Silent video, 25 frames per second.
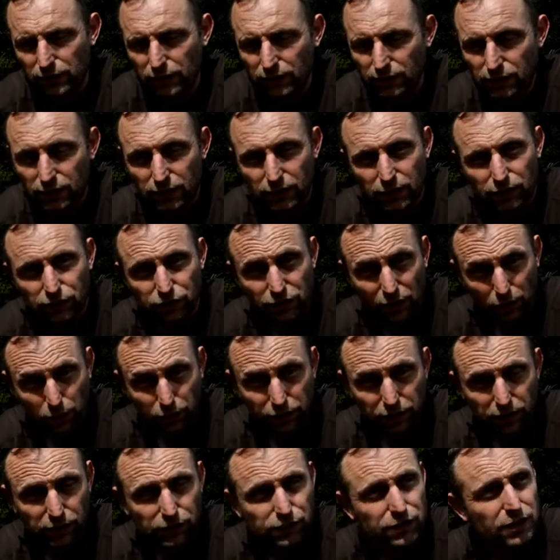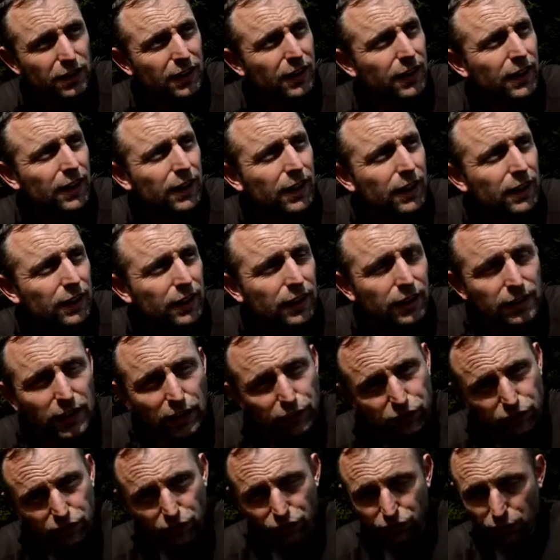in the southeast, and
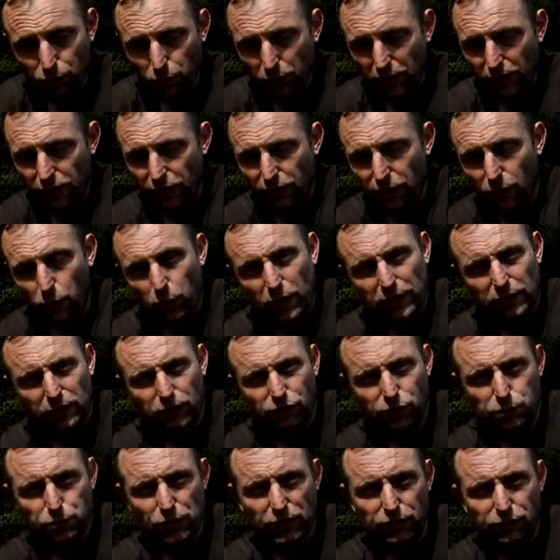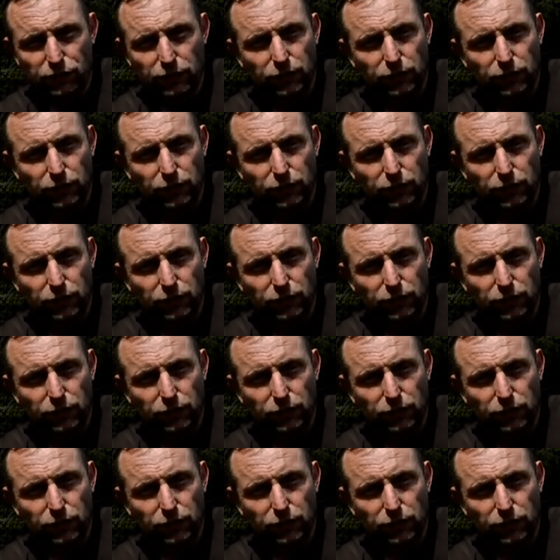that's just the way that the winter spreads.